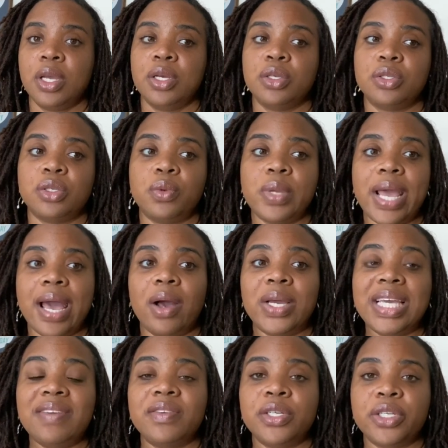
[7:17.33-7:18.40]
So now,
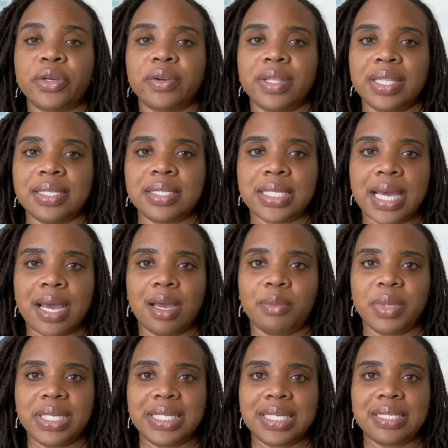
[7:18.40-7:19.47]
even during this time,
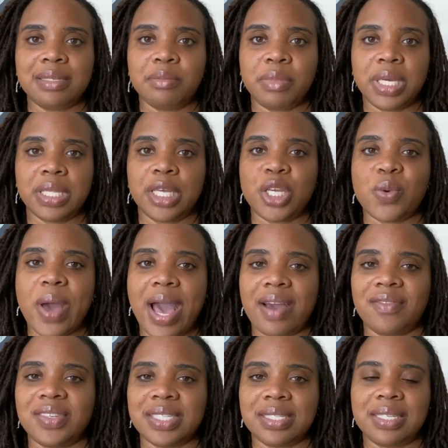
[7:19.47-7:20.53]
it doesn't mean that you have
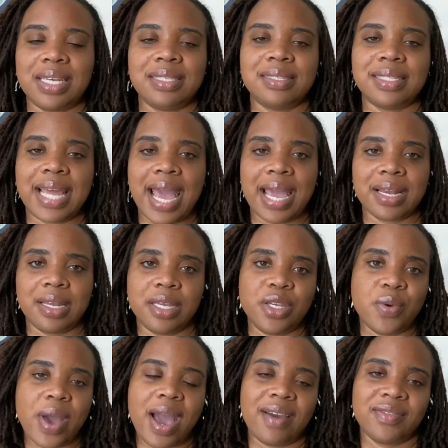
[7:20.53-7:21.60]
to stay stagnant. You
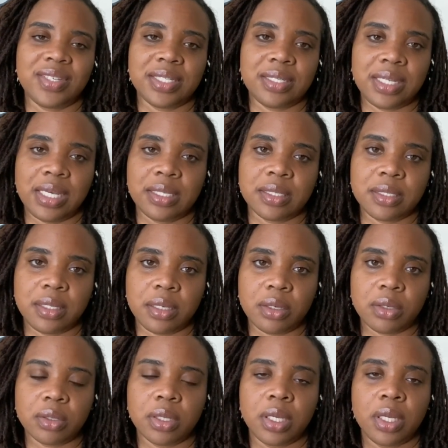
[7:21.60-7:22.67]
have to stay
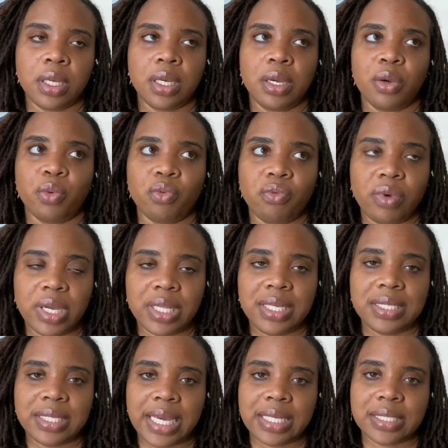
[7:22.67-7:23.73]
still. Really
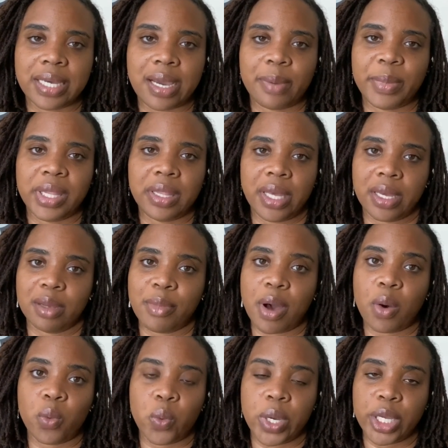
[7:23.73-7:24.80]
take time and think
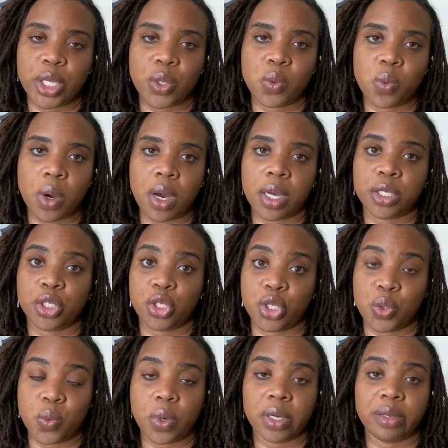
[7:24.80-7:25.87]
about what you want. Do you
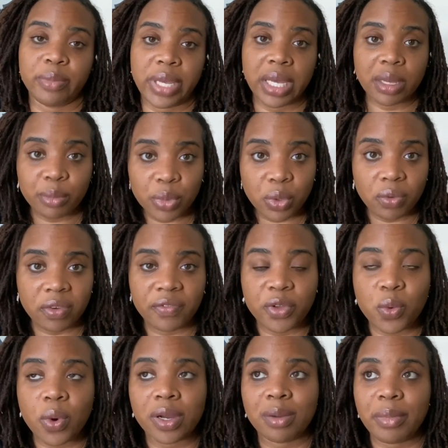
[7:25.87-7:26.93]
want to make a move? If you
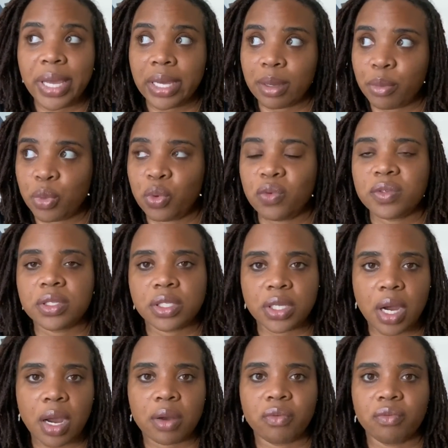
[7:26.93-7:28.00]
want to make a move,
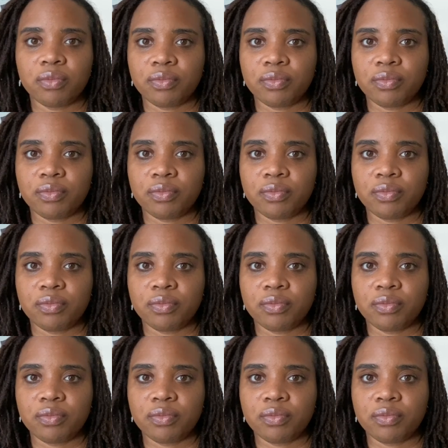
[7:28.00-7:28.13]
start